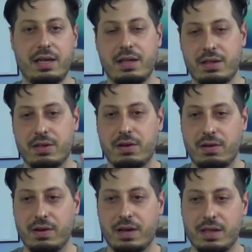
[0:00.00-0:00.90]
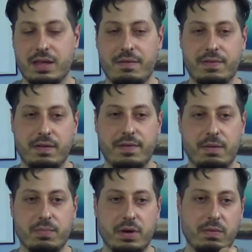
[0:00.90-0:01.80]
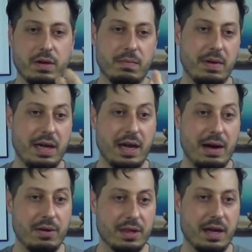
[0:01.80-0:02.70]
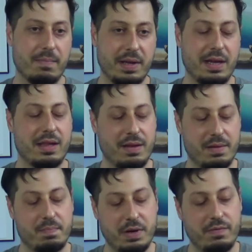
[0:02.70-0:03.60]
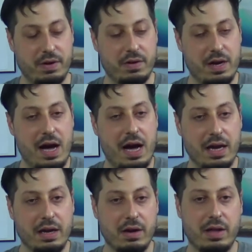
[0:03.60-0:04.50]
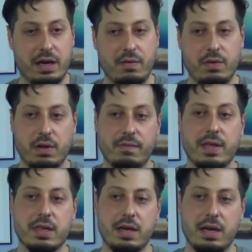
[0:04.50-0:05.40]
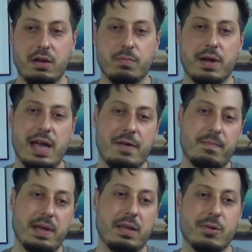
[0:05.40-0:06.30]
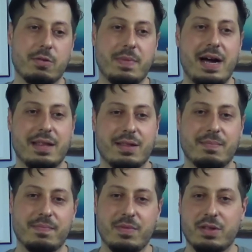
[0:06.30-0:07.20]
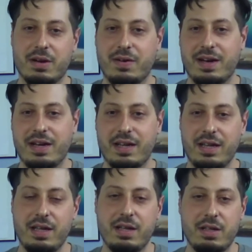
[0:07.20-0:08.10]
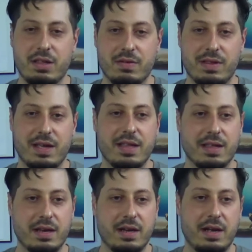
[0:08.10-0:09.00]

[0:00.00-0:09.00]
So, because it definitely felt pretty real to me. I was like, but if you're not, like, and you've only visited, you probably haven't been in those spots. So, so it doesn't.